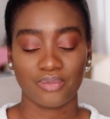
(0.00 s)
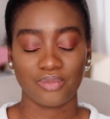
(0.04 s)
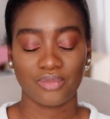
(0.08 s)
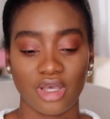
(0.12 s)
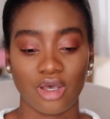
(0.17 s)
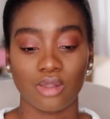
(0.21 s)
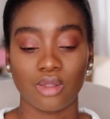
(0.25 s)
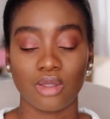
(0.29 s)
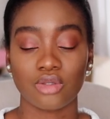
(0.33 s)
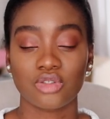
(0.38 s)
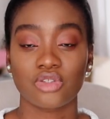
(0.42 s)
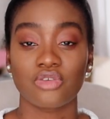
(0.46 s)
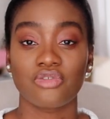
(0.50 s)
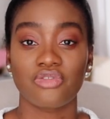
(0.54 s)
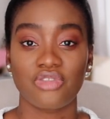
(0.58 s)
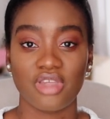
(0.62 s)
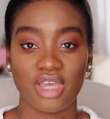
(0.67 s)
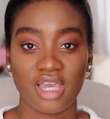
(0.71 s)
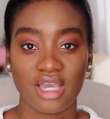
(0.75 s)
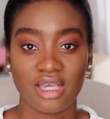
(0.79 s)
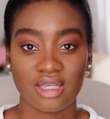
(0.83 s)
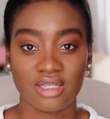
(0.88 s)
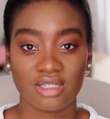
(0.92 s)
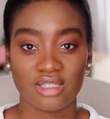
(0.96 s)
a lot of
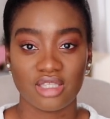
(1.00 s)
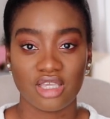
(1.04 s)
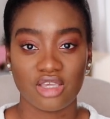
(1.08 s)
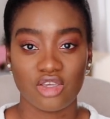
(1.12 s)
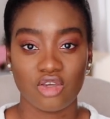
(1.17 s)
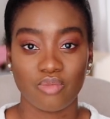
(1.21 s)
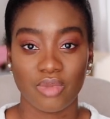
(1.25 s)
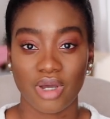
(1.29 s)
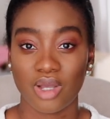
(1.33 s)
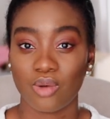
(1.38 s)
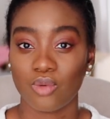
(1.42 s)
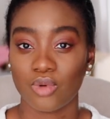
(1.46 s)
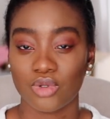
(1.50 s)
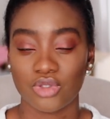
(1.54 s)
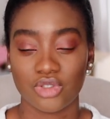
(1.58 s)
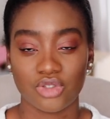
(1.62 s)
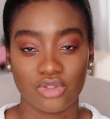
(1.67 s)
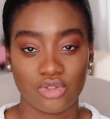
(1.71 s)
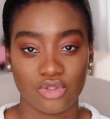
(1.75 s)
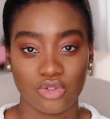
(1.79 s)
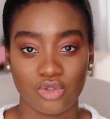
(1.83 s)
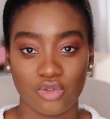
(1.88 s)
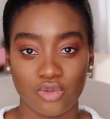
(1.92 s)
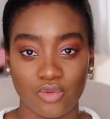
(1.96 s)
things that you might want to
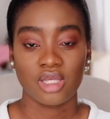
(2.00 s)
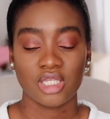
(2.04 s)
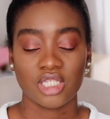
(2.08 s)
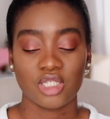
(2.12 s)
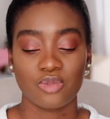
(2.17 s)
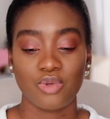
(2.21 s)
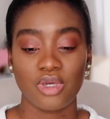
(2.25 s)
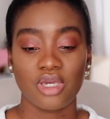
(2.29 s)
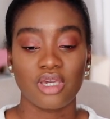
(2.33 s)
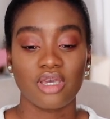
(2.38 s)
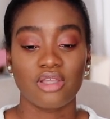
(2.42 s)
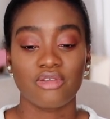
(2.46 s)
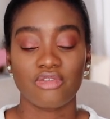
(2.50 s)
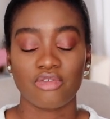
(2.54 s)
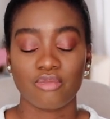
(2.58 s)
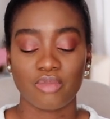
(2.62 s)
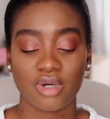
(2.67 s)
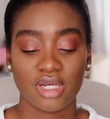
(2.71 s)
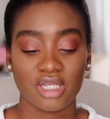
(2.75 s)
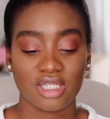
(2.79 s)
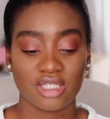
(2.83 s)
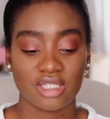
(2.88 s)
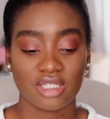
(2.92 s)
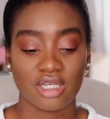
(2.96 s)
do. Speaking for
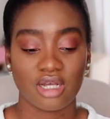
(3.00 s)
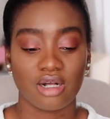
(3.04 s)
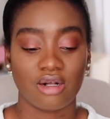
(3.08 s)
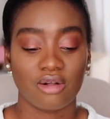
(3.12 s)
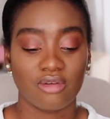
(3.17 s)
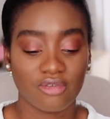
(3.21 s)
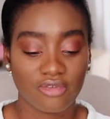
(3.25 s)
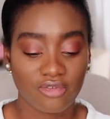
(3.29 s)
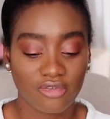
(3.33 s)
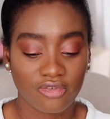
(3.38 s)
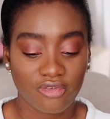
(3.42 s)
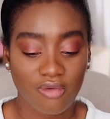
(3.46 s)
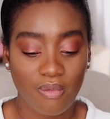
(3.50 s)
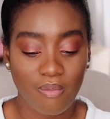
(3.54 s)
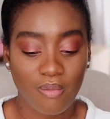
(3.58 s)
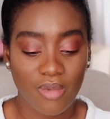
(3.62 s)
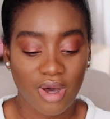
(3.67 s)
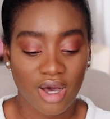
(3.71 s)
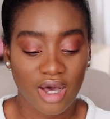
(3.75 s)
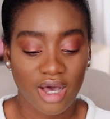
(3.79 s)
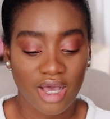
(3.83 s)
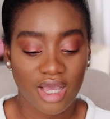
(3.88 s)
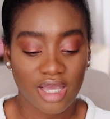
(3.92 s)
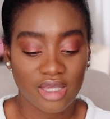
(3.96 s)
myself,
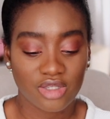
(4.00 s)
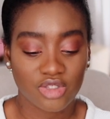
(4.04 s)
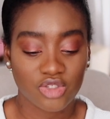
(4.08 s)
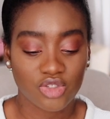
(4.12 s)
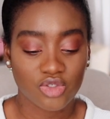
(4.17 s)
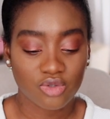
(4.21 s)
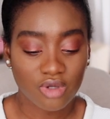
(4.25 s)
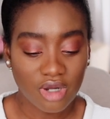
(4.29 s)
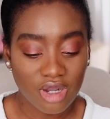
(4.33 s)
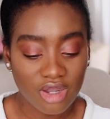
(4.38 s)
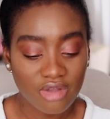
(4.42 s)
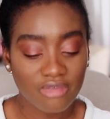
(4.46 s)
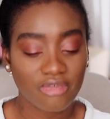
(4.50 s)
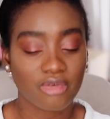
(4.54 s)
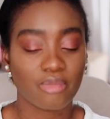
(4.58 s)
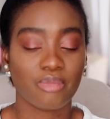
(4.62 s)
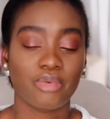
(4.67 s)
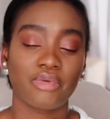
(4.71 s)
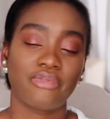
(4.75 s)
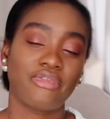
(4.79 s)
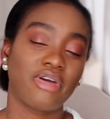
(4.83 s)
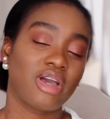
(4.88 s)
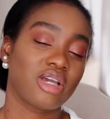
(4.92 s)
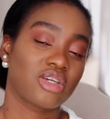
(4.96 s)
my strive for
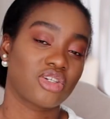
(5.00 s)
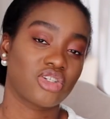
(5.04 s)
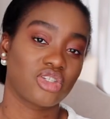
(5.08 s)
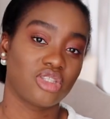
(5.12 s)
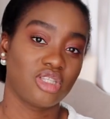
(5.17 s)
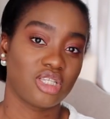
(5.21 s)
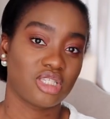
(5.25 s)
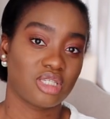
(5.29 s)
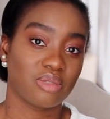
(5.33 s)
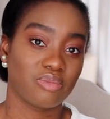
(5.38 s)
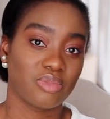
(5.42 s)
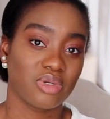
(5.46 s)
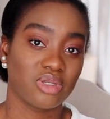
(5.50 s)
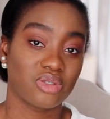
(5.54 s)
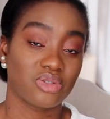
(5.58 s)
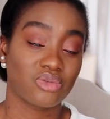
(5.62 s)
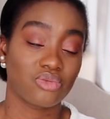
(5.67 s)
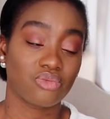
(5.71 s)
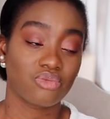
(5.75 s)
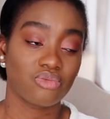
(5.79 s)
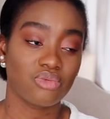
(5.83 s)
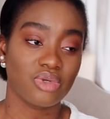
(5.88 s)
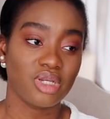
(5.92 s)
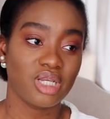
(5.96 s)
perfectionism has
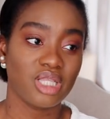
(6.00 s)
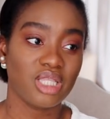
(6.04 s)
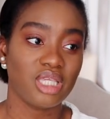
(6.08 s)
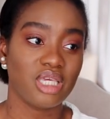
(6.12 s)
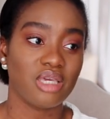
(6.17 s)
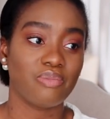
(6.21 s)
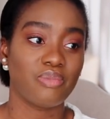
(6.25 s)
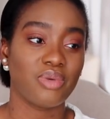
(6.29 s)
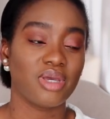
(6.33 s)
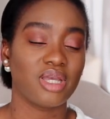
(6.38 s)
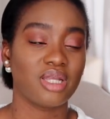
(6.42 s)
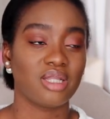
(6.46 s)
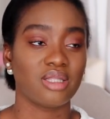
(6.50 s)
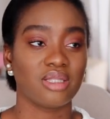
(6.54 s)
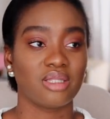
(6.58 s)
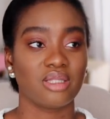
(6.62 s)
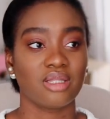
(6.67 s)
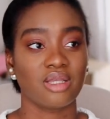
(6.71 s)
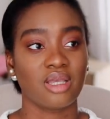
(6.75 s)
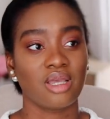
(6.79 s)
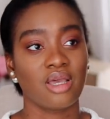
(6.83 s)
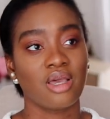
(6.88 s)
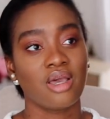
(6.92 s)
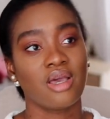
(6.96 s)
really been
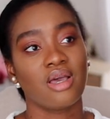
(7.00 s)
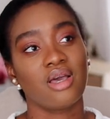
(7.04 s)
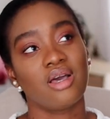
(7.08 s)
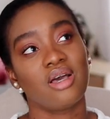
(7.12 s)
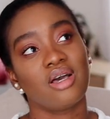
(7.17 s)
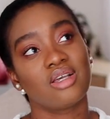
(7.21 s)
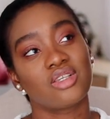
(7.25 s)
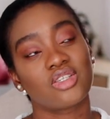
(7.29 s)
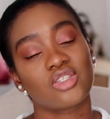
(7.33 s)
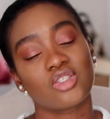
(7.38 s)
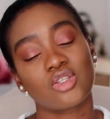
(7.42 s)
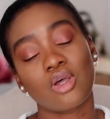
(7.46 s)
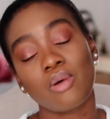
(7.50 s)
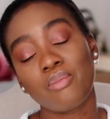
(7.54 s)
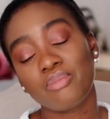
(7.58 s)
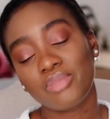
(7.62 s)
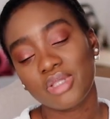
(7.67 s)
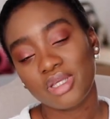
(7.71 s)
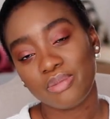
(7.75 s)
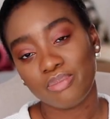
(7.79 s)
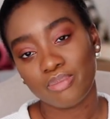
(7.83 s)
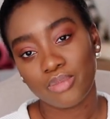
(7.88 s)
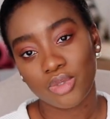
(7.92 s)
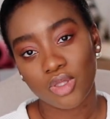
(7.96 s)
a
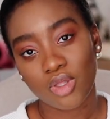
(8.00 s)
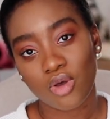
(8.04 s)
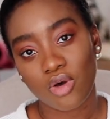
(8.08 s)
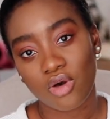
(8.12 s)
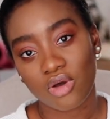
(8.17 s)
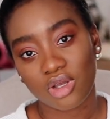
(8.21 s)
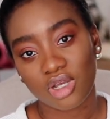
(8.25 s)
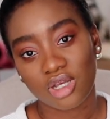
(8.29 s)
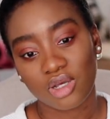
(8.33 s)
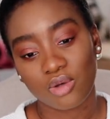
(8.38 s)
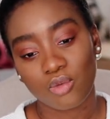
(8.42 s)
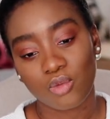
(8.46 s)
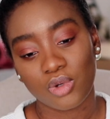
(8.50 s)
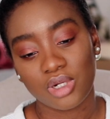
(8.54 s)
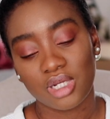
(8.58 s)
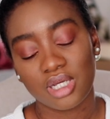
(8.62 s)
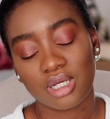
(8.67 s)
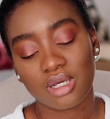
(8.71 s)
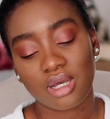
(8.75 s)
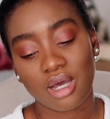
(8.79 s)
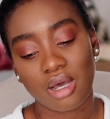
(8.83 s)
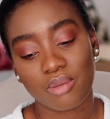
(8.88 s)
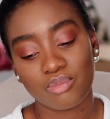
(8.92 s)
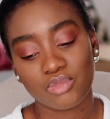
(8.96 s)
stumbling block when it
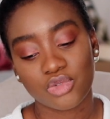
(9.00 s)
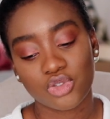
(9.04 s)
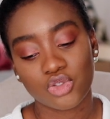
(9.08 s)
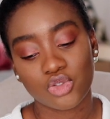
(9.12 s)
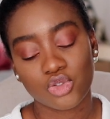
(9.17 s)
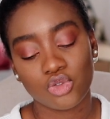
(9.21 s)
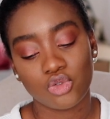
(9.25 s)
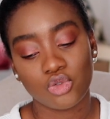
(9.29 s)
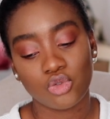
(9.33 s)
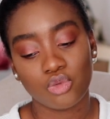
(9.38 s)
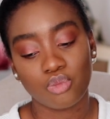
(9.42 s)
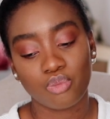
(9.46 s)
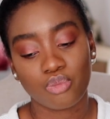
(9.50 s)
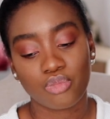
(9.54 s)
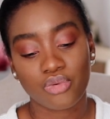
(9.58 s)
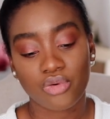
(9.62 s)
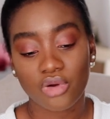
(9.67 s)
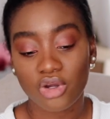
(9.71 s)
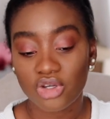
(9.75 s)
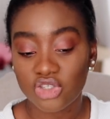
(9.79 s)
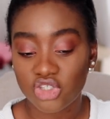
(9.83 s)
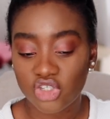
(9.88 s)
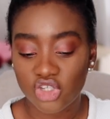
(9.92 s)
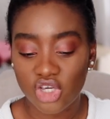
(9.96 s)
comes to
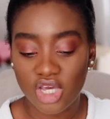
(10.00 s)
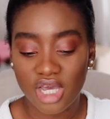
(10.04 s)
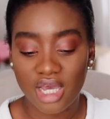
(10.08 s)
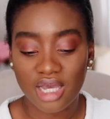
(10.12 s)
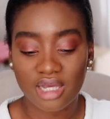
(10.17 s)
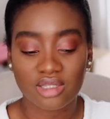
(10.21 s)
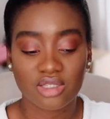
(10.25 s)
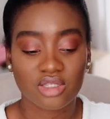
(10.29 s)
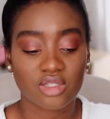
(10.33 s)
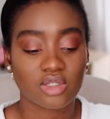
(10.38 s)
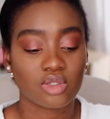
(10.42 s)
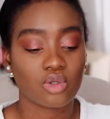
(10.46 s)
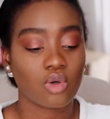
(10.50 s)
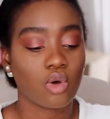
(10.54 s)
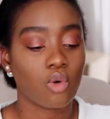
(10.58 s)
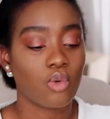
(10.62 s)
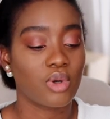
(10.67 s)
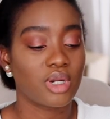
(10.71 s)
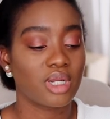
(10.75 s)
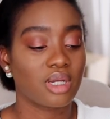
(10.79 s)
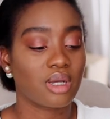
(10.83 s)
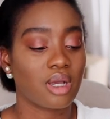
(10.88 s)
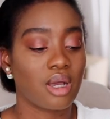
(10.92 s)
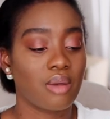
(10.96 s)
projects, or
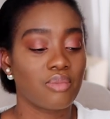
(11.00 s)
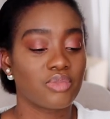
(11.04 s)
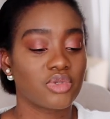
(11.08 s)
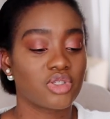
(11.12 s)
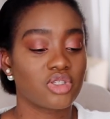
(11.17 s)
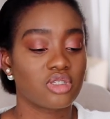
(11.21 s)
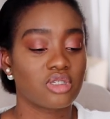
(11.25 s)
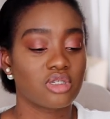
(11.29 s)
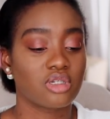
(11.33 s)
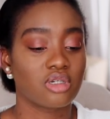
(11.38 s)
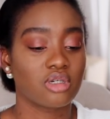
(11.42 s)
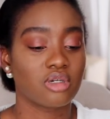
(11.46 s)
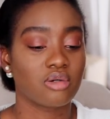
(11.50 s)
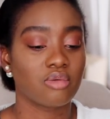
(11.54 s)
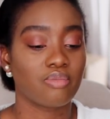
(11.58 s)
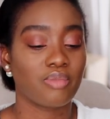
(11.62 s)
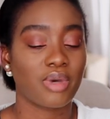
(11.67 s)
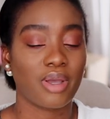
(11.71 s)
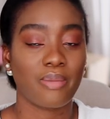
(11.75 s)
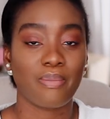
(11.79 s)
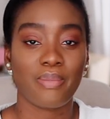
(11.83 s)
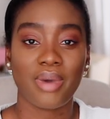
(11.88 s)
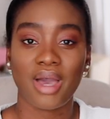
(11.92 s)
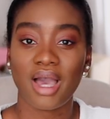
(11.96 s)
when it comes to
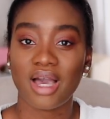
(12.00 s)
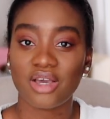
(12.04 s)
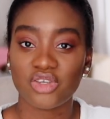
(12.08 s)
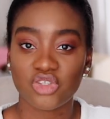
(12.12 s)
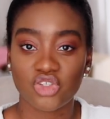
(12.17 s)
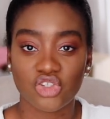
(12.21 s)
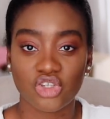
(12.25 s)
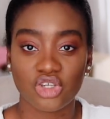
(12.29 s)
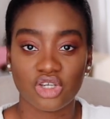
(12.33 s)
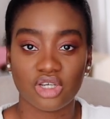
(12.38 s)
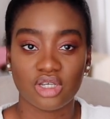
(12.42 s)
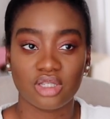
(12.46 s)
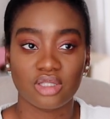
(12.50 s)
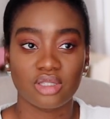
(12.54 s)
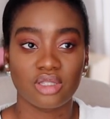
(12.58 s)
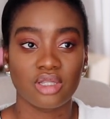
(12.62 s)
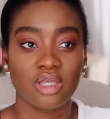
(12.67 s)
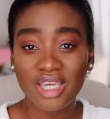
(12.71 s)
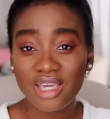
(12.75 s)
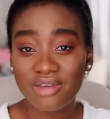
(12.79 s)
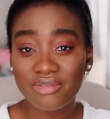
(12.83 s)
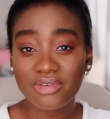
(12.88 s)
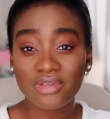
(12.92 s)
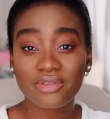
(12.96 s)
my passion.
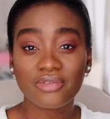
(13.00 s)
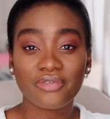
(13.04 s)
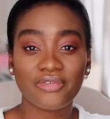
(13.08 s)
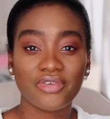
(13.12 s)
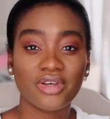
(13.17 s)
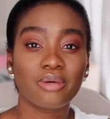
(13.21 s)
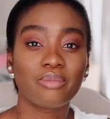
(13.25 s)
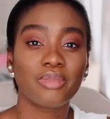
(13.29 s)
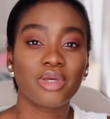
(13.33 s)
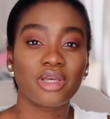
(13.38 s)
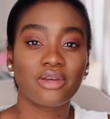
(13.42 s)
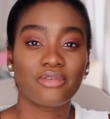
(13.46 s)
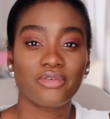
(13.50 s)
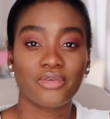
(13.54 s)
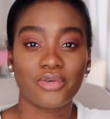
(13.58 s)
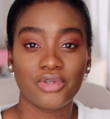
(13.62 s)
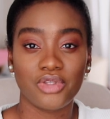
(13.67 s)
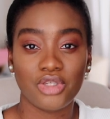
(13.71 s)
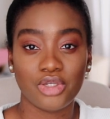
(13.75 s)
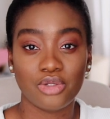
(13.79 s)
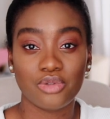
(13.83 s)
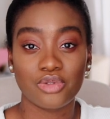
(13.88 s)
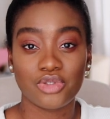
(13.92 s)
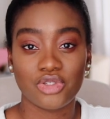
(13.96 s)
Even filming for
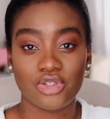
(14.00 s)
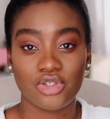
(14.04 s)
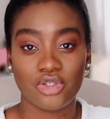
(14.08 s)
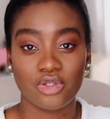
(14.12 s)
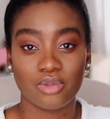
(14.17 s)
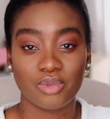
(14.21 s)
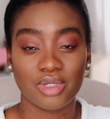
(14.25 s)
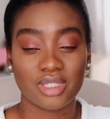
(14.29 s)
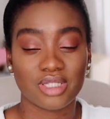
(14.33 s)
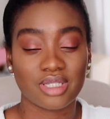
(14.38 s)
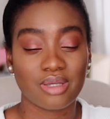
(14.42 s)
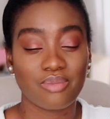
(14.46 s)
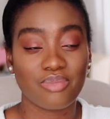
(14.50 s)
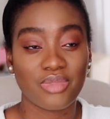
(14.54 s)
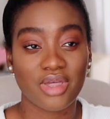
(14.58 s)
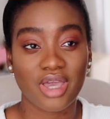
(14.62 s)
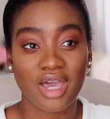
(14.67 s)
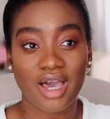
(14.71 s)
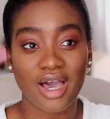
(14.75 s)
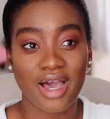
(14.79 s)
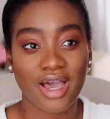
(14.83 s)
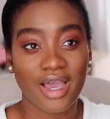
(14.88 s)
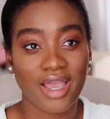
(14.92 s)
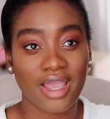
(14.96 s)
YouTube is something
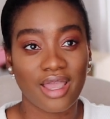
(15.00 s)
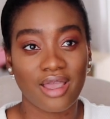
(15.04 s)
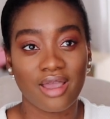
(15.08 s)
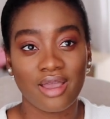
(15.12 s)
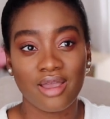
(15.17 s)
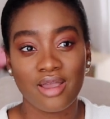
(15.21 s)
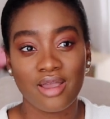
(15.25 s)
I